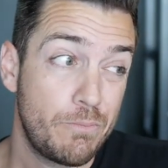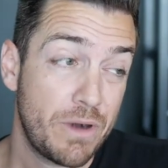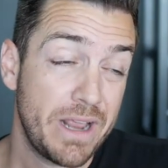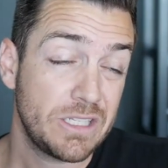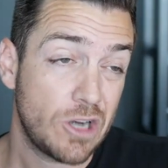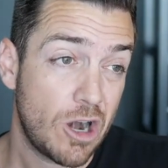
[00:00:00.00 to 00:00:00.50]

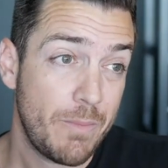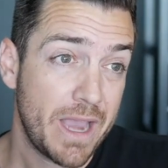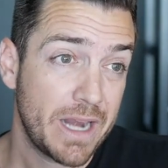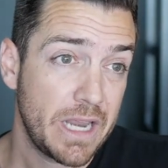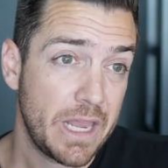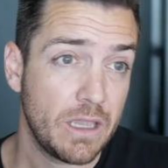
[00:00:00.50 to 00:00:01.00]
Brands that aren't
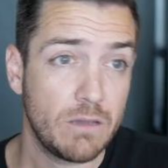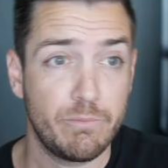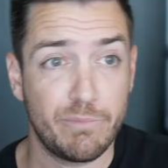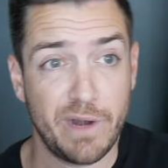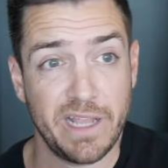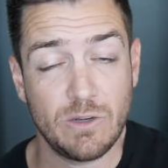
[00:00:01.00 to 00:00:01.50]
magnetic,
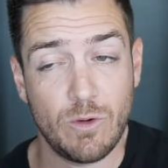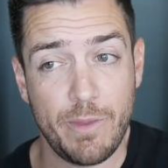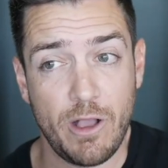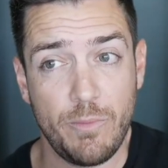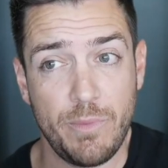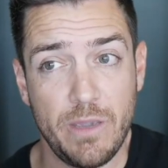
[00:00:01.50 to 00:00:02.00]
brands that
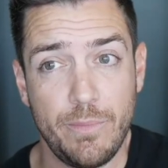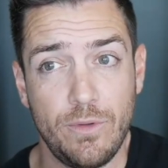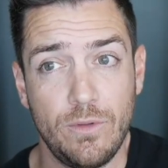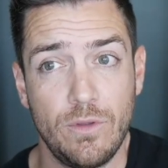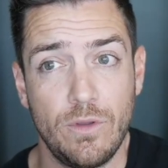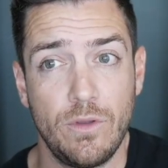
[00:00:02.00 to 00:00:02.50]
repel
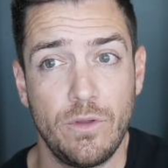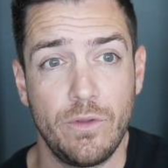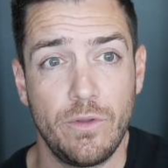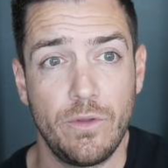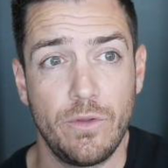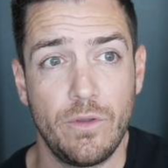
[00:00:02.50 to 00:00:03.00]
people,
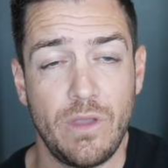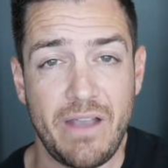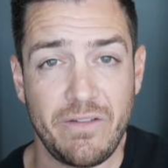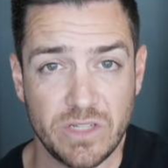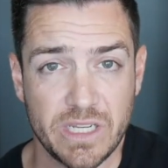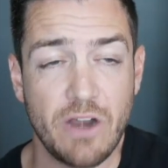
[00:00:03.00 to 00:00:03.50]

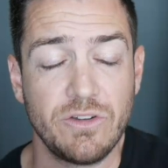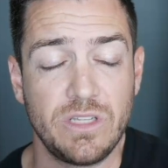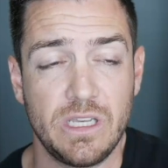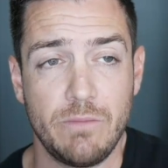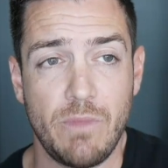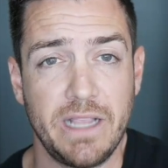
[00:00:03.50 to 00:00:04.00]
have a
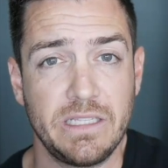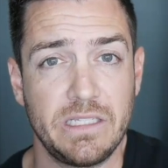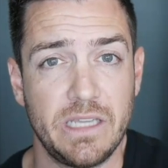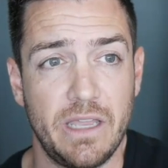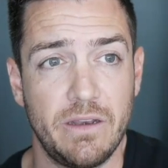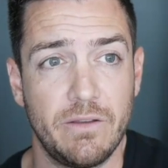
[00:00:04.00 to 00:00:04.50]
scarcity
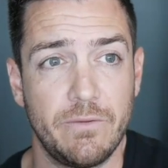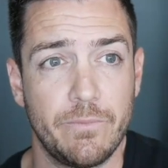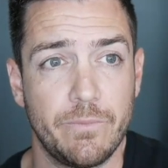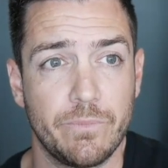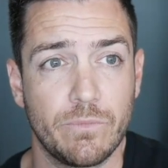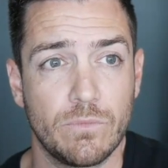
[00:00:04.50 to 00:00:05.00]
mindset.
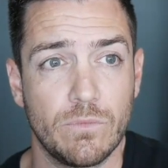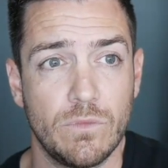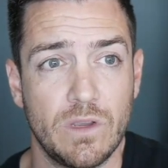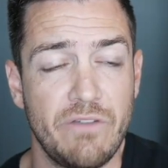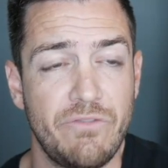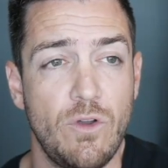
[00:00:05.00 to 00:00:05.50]

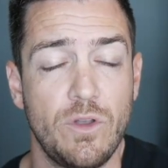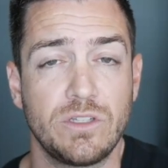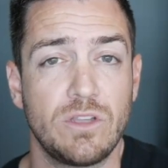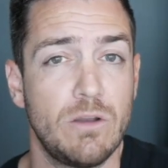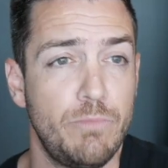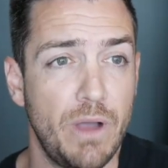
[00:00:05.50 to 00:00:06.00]
They're not
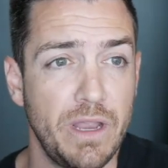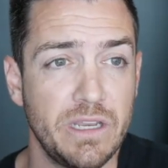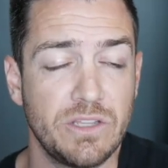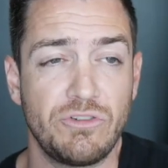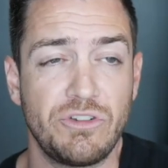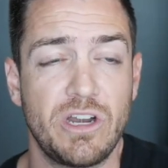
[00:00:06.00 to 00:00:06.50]
focused on
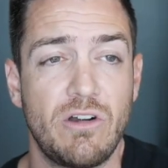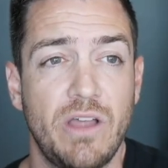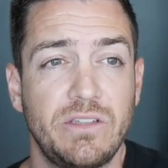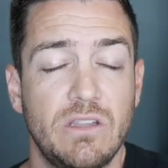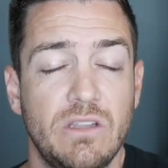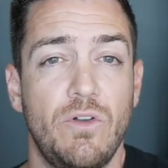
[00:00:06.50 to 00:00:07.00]
abundance or
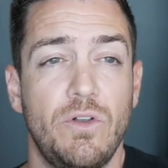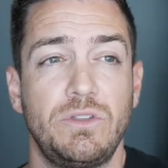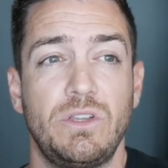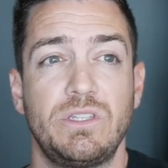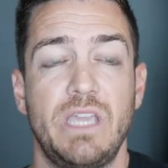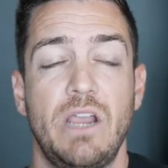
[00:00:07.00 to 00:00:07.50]
generosity. They're
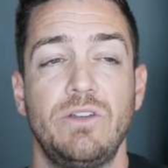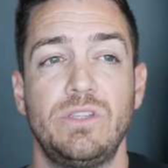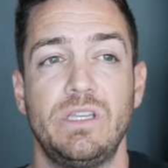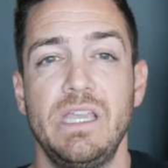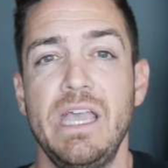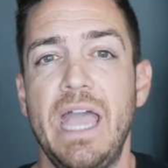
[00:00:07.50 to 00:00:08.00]
focused on
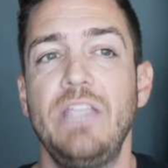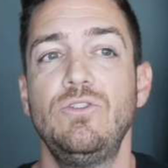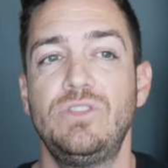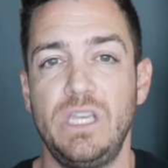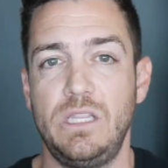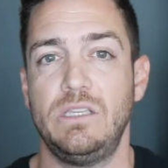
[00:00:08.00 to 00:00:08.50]
scarcity. And you
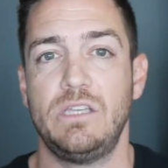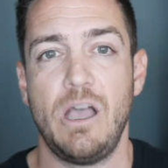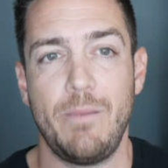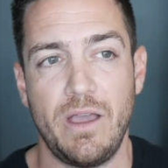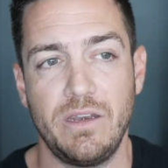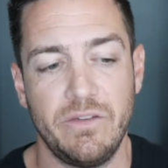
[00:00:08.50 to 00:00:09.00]
see this
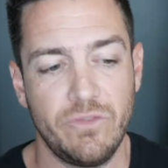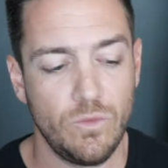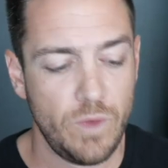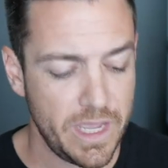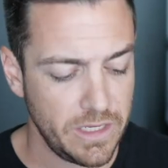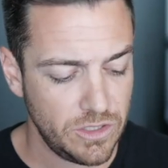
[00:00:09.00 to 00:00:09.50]
come out in
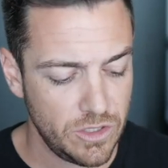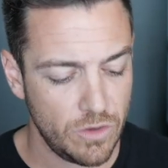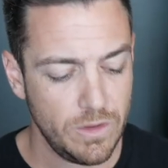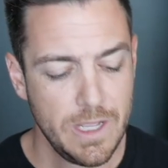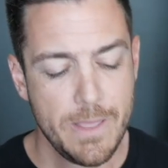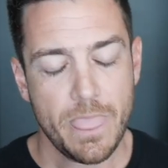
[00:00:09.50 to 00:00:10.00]
different ways.
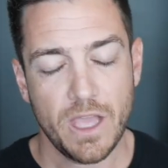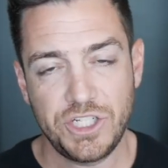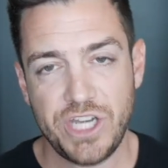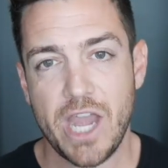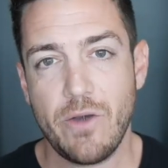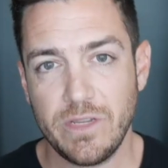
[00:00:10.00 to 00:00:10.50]
So a
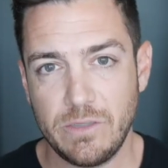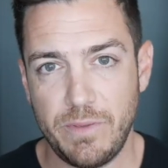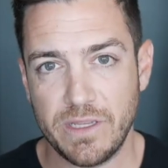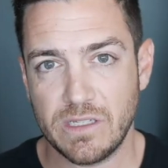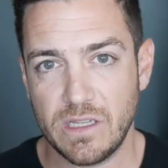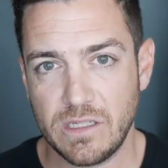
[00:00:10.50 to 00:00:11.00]
generous
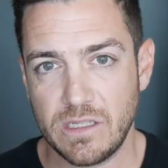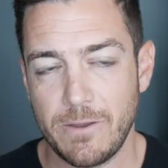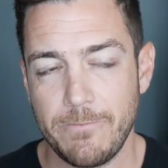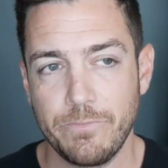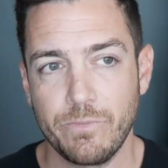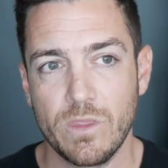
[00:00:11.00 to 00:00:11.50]
business
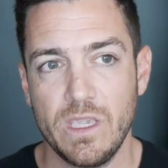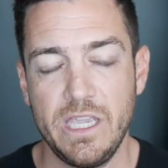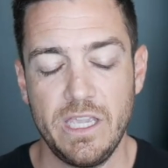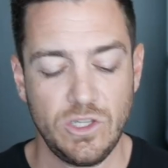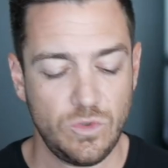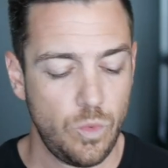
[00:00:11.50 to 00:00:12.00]

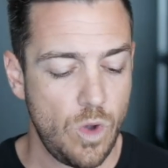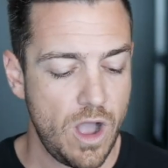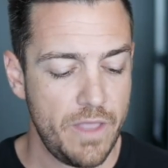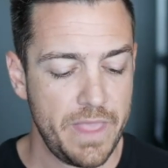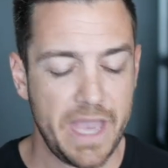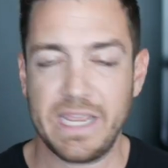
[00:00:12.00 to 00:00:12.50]
is
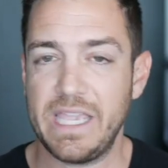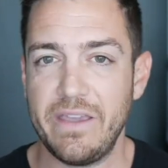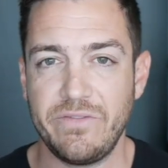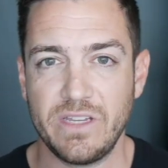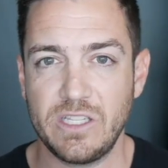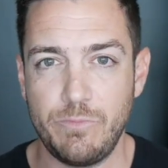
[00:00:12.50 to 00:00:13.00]
one that
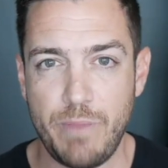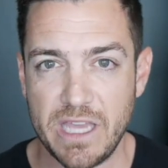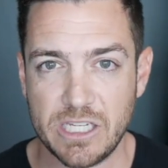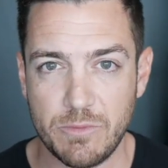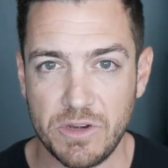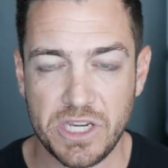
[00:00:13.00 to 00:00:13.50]
gives its
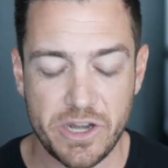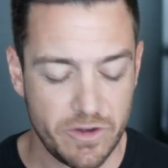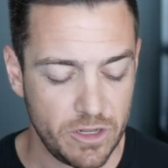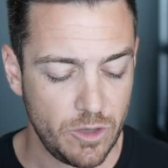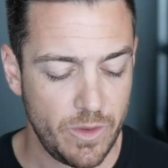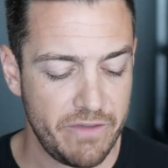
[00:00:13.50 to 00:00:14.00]
best
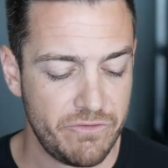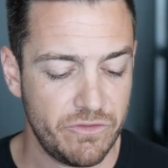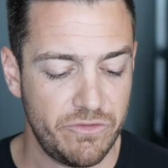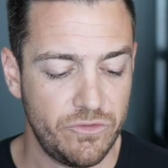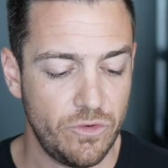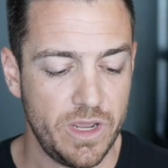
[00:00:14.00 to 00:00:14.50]
material away for
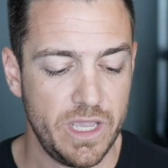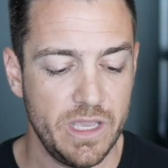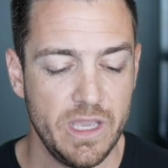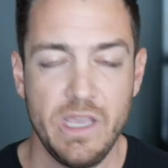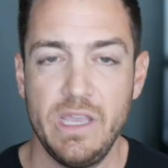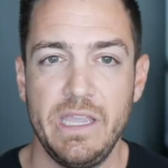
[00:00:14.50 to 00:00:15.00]
free.
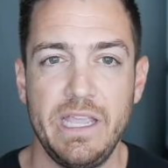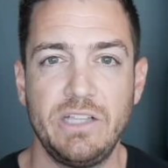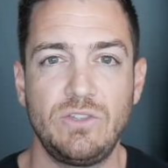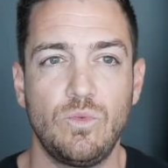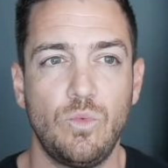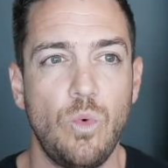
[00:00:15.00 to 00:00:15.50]

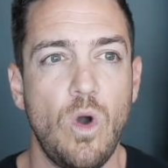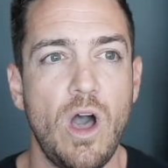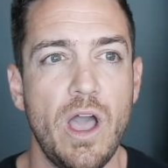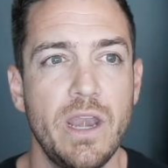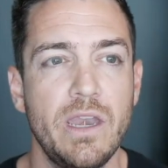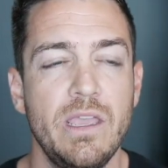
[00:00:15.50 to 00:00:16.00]
It's
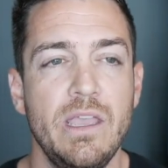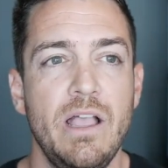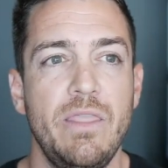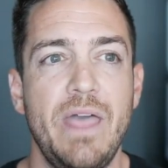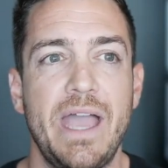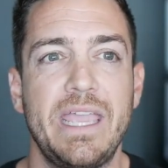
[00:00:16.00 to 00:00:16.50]
one
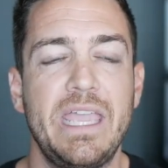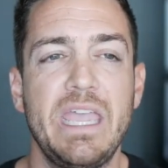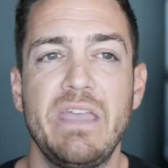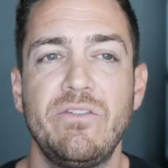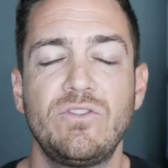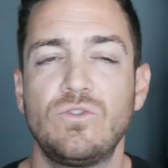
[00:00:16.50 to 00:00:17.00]
that
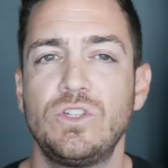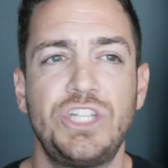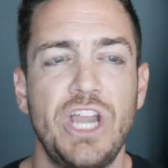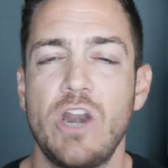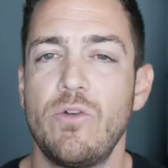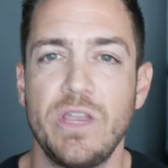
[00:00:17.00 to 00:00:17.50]
gives
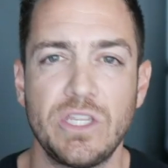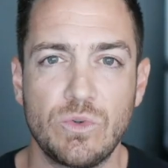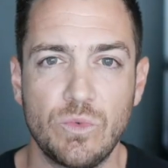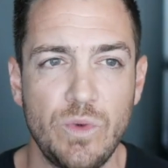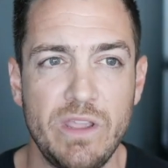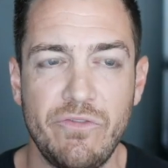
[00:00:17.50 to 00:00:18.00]
generous
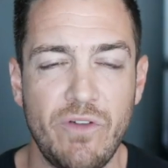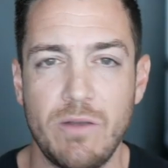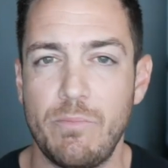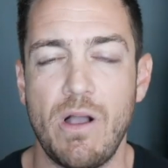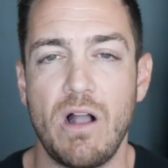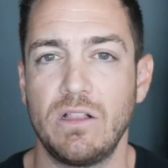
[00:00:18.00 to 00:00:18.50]

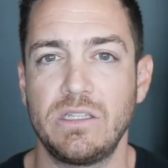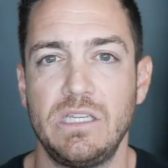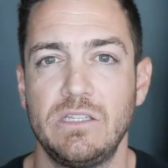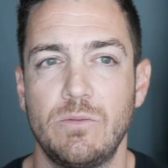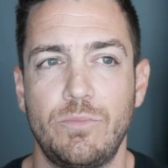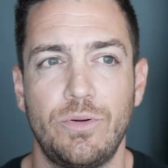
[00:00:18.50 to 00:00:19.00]
refund
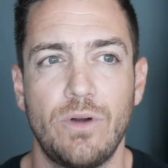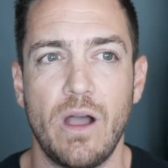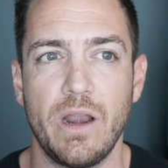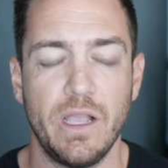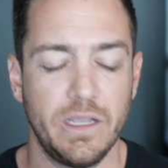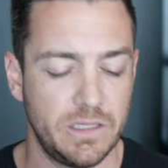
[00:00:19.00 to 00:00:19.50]
policies on
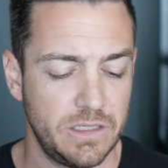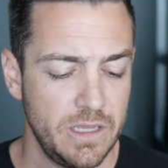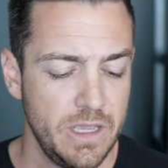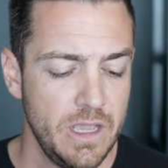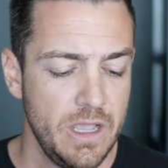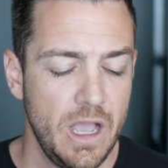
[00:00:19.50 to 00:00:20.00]

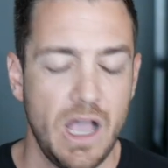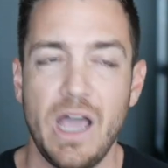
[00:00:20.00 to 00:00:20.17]
products.